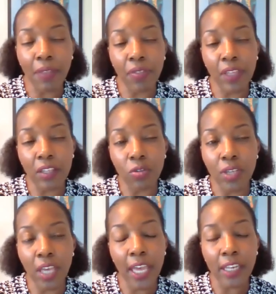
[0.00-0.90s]
I think you
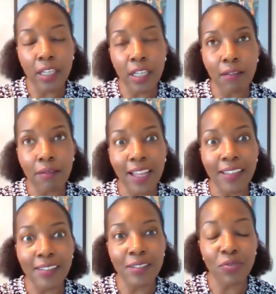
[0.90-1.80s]
get
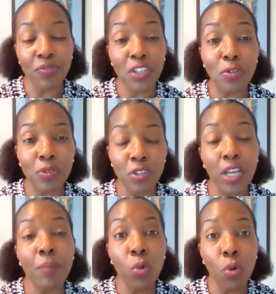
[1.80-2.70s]
less fear, you
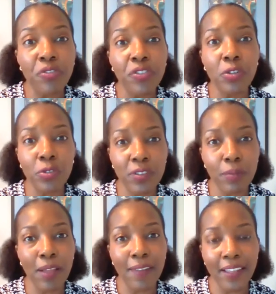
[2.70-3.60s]
get more fearless
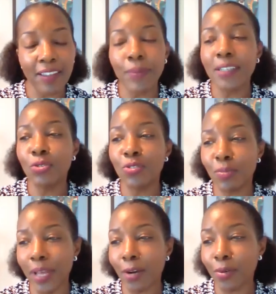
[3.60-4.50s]
about like speaking truth
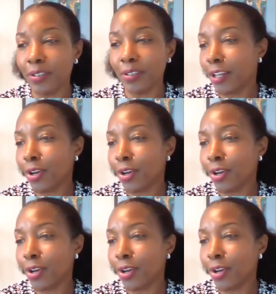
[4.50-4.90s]
to power,